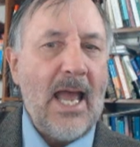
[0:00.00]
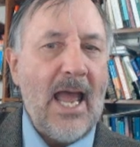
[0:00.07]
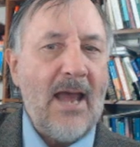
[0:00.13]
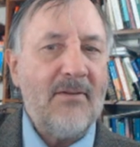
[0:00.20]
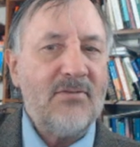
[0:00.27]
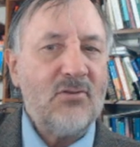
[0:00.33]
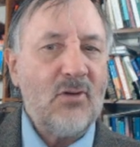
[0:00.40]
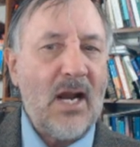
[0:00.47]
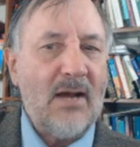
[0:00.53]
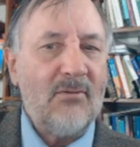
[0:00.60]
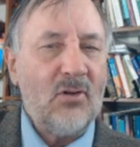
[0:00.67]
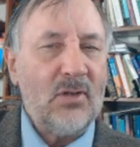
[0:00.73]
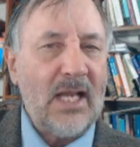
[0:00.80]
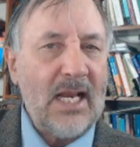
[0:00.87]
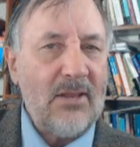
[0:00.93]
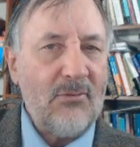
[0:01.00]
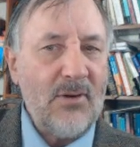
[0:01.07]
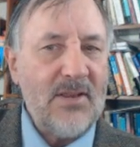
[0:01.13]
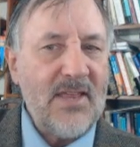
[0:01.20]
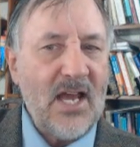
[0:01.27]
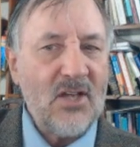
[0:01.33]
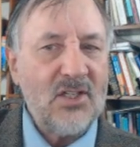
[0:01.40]
have traveled
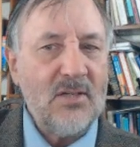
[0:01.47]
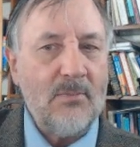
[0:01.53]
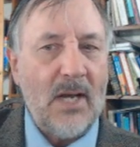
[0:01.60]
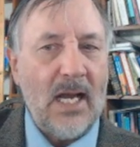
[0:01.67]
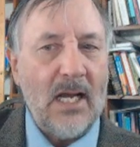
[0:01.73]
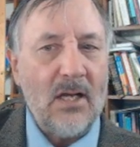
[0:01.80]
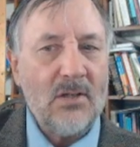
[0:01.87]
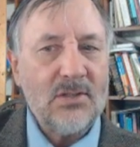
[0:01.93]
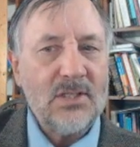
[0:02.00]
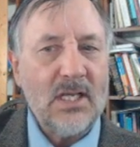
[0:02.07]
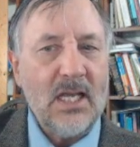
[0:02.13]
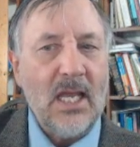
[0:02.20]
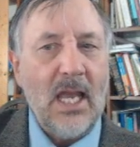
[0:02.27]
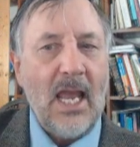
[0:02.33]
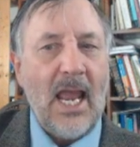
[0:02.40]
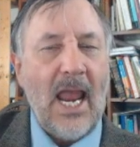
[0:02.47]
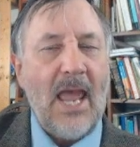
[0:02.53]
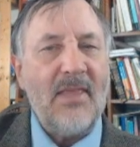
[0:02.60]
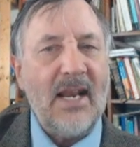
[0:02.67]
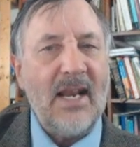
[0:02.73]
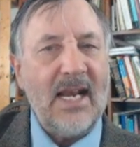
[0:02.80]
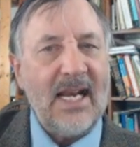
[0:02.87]
3,000 miles,
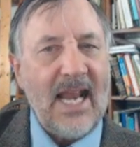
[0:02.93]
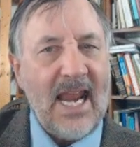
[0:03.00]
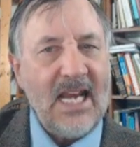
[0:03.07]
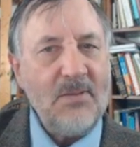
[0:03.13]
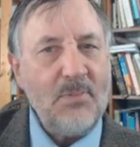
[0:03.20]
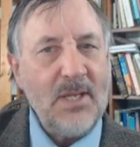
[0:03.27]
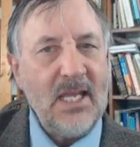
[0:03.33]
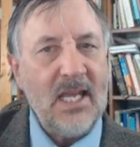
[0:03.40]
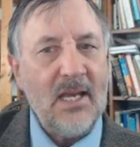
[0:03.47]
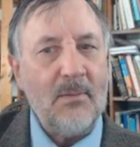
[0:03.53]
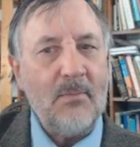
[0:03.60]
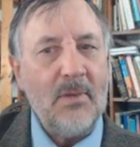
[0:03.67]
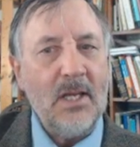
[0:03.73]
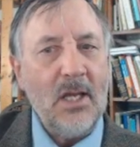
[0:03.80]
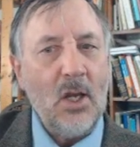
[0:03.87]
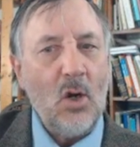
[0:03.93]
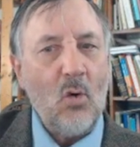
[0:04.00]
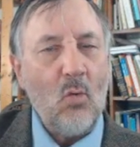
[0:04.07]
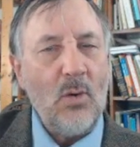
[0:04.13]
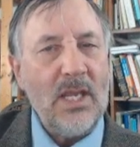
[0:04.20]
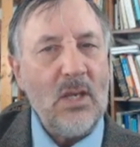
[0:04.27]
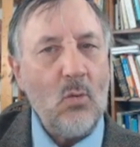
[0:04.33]
and then at 8 p.m.
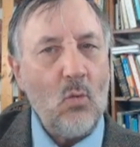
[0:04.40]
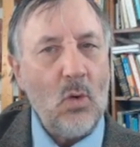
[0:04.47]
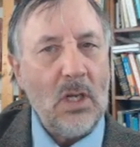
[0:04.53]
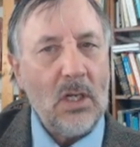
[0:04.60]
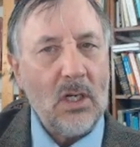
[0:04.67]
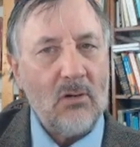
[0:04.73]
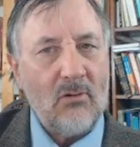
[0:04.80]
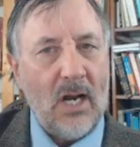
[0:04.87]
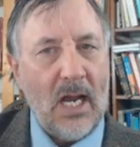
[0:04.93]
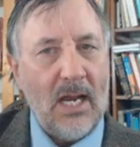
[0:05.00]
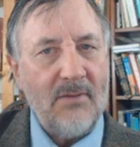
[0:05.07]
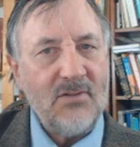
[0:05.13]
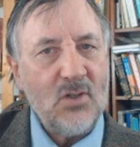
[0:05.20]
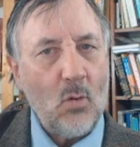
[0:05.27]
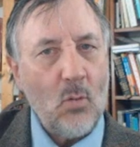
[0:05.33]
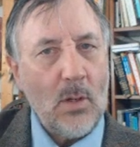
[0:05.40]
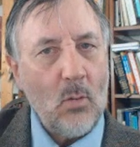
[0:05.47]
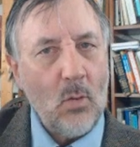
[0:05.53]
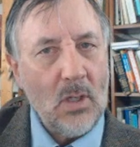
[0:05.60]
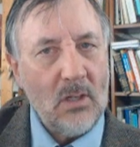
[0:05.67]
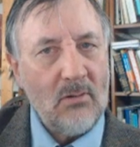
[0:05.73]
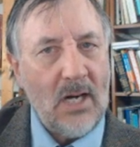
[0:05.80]
we will arrive. So we
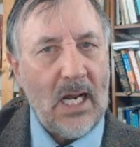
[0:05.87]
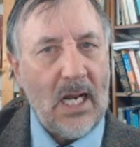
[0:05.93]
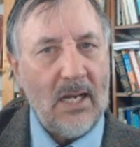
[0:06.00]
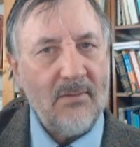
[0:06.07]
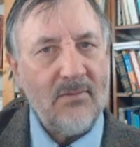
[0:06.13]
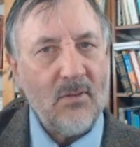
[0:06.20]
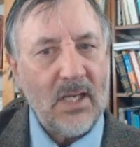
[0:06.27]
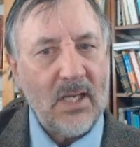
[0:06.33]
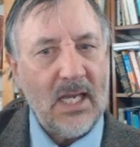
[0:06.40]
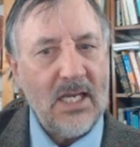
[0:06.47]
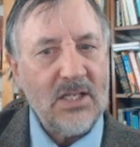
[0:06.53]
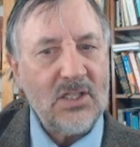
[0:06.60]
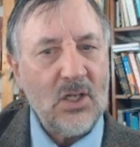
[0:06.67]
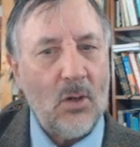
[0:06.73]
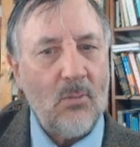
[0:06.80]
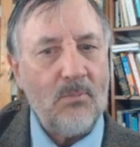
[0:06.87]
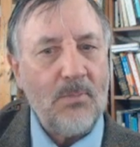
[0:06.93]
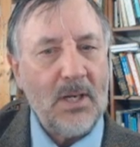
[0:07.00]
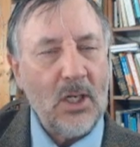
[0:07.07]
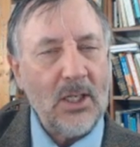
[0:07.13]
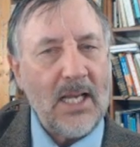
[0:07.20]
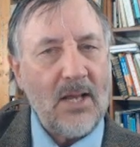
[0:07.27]
will arrive. Okay, so
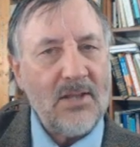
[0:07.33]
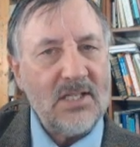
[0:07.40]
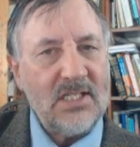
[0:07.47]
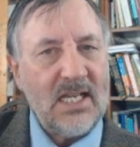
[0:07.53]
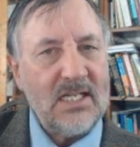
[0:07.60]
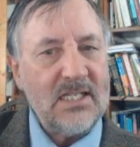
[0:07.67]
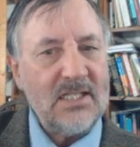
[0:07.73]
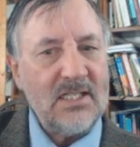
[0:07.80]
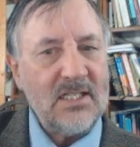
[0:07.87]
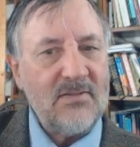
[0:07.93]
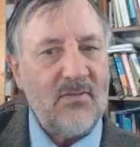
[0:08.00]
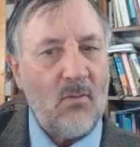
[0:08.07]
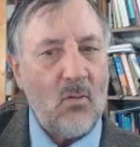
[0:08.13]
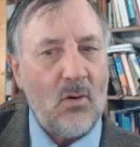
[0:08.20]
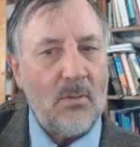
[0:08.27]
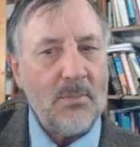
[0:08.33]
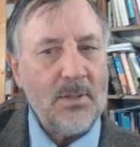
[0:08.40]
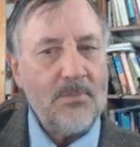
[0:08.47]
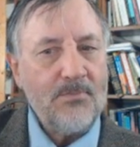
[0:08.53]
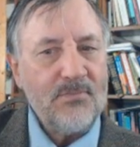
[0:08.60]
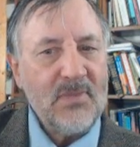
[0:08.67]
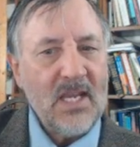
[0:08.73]
but look how the sentence is formed.